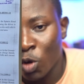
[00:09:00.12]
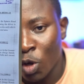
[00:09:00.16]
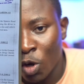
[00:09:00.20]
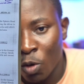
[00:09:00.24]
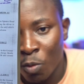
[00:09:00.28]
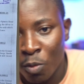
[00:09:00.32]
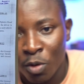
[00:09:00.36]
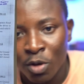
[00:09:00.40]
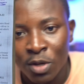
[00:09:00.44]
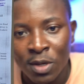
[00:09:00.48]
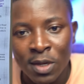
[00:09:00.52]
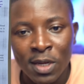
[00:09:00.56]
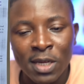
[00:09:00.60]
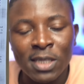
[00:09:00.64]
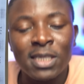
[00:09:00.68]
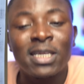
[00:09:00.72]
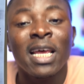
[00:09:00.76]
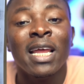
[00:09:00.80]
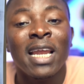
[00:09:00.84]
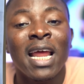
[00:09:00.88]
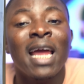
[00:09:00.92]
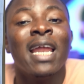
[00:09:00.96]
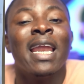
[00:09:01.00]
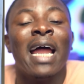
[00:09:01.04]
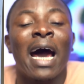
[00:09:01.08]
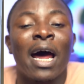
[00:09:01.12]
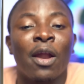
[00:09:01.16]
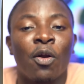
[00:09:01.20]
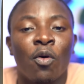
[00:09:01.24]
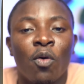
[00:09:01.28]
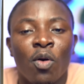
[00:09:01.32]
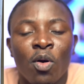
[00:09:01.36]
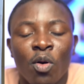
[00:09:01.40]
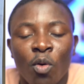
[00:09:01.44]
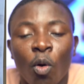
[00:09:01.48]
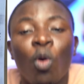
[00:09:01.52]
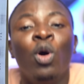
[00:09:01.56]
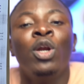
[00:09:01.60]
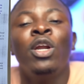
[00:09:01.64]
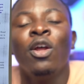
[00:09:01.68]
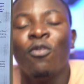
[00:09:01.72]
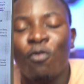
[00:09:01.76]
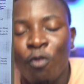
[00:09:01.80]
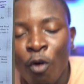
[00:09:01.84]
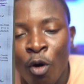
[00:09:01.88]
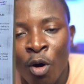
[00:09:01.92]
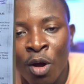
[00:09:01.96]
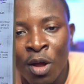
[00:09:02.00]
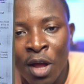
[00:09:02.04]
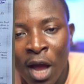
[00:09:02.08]
honor. Senino or do
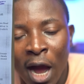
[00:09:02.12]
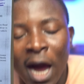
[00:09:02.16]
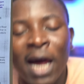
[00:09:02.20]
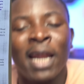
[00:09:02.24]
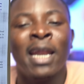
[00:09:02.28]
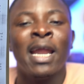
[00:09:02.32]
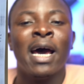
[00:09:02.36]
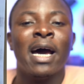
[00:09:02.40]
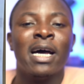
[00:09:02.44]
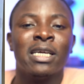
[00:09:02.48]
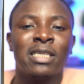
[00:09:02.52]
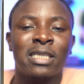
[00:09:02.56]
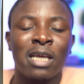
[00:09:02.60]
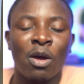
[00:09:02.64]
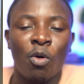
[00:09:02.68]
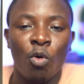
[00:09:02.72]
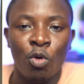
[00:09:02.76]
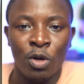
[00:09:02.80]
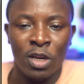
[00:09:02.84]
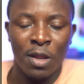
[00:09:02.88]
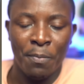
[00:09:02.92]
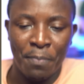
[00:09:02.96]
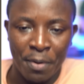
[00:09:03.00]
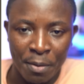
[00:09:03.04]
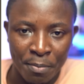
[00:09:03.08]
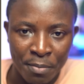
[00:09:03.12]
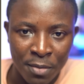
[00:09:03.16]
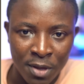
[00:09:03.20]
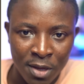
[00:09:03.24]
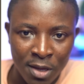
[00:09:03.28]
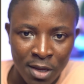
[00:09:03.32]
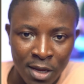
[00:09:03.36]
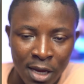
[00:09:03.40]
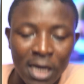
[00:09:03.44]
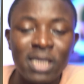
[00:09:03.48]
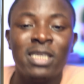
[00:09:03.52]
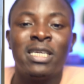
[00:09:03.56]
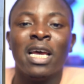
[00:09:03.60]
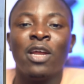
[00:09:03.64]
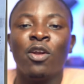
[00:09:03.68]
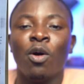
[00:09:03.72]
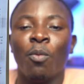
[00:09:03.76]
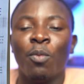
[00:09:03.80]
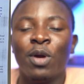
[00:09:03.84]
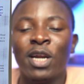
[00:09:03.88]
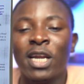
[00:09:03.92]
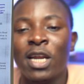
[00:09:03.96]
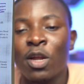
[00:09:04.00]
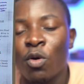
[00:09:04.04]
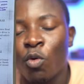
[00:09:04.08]
for an answer or dibim. Intendum
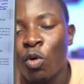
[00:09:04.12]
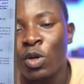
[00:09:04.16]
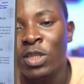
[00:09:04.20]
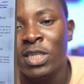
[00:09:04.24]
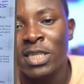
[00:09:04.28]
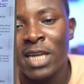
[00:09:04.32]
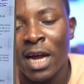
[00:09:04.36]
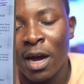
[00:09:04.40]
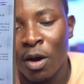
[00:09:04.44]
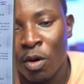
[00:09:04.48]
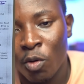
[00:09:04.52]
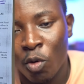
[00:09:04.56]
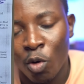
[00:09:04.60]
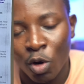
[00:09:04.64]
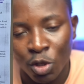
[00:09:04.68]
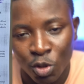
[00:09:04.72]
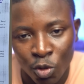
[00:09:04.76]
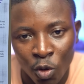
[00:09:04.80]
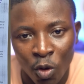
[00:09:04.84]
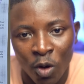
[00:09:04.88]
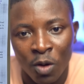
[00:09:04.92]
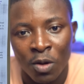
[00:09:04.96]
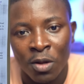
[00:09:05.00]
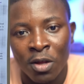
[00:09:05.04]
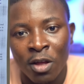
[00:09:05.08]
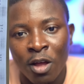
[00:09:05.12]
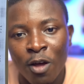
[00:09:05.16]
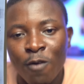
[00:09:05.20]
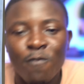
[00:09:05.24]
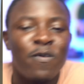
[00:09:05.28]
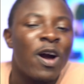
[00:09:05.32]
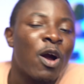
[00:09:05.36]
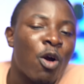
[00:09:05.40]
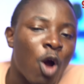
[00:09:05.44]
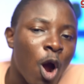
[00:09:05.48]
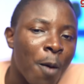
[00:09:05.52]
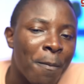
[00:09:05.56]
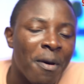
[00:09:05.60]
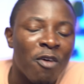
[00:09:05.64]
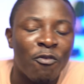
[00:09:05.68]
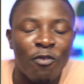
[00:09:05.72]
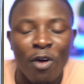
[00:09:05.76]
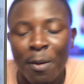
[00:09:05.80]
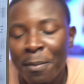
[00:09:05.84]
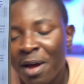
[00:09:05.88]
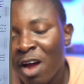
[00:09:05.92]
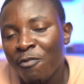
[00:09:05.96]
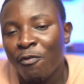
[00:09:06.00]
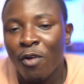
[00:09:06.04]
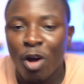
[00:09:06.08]
wouldn't the coach in our court or
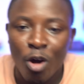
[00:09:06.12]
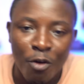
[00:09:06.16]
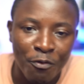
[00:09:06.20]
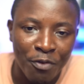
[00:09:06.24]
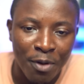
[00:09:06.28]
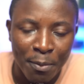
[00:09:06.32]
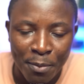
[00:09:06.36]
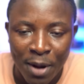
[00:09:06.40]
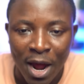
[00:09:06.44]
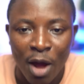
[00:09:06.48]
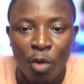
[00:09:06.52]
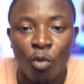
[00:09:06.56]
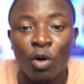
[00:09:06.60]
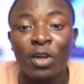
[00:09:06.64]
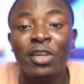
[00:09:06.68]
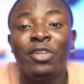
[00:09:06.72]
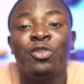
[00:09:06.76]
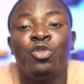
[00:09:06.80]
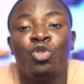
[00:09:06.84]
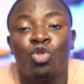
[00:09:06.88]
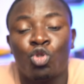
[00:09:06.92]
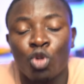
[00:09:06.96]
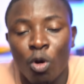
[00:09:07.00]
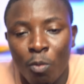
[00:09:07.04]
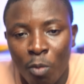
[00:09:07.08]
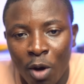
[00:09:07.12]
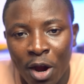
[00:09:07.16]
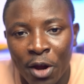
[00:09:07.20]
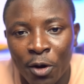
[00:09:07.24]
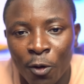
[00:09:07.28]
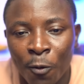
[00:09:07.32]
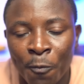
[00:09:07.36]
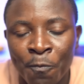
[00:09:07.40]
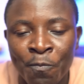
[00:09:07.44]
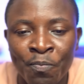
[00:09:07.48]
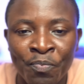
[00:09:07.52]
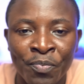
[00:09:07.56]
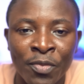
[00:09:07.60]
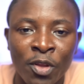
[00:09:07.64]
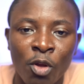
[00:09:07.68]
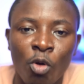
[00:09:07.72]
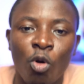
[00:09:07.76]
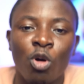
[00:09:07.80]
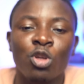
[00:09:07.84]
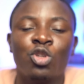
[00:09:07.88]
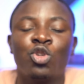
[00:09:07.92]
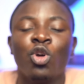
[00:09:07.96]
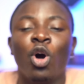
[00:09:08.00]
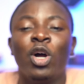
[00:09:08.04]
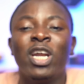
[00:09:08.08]
Fabra according to Showboy no.
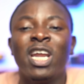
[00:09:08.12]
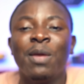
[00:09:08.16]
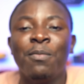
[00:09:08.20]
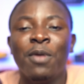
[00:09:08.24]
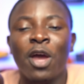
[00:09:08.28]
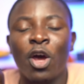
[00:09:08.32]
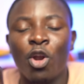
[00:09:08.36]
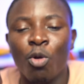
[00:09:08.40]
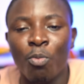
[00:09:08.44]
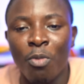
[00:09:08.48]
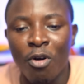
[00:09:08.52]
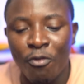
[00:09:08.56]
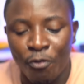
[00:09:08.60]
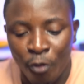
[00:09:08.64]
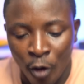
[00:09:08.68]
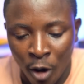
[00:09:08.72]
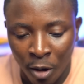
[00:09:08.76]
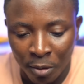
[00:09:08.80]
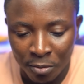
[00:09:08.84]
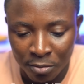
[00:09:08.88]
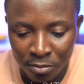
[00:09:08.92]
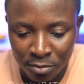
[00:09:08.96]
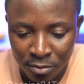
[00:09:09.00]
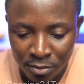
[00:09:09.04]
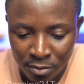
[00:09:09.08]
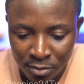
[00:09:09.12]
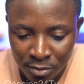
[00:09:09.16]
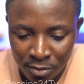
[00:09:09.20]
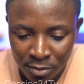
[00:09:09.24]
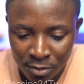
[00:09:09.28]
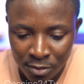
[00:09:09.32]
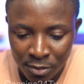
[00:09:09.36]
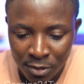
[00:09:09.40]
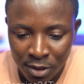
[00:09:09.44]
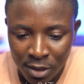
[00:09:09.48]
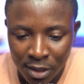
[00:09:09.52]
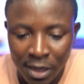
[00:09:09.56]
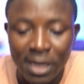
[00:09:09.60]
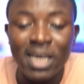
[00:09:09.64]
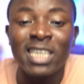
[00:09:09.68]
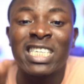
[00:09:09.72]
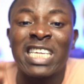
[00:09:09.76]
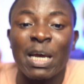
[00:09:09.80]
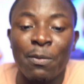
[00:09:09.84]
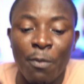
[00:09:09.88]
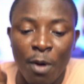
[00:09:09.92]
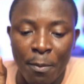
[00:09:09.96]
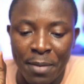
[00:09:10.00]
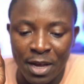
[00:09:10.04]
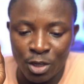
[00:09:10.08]
Also, Odimio no move for. Or
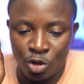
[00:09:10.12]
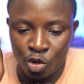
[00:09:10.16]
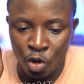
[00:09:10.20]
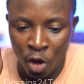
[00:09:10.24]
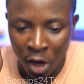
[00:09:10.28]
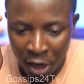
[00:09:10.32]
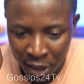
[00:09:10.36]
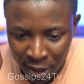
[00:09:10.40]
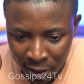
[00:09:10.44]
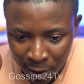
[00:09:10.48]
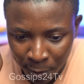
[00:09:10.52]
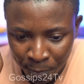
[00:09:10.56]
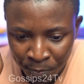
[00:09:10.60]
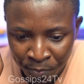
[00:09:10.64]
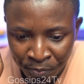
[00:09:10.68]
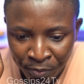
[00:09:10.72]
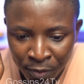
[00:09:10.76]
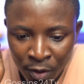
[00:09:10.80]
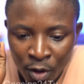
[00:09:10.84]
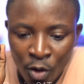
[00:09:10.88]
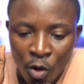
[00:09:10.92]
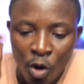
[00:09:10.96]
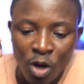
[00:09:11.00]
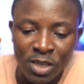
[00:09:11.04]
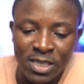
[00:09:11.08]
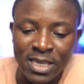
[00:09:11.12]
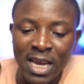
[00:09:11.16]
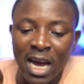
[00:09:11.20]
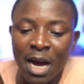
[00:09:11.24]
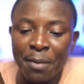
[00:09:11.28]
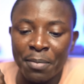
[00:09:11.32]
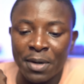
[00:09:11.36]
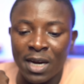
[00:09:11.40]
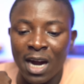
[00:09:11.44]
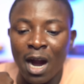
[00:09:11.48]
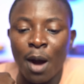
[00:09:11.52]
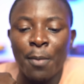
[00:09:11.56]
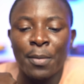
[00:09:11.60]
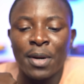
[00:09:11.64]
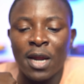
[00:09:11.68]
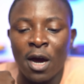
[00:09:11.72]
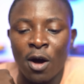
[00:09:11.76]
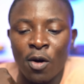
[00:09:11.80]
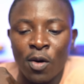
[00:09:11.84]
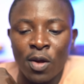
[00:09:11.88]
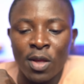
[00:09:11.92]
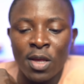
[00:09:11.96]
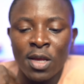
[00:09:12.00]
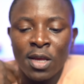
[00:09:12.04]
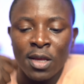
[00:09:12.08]
say, I'm calm
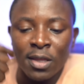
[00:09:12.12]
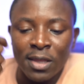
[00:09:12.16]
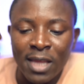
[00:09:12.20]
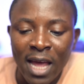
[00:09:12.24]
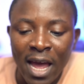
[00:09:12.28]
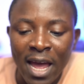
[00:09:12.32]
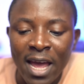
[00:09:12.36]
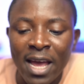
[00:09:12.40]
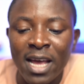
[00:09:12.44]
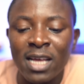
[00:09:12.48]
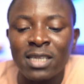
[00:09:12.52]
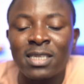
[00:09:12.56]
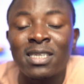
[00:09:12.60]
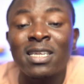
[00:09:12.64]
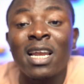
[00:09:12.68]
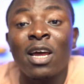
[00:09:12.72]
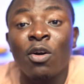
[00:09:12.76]
now. The East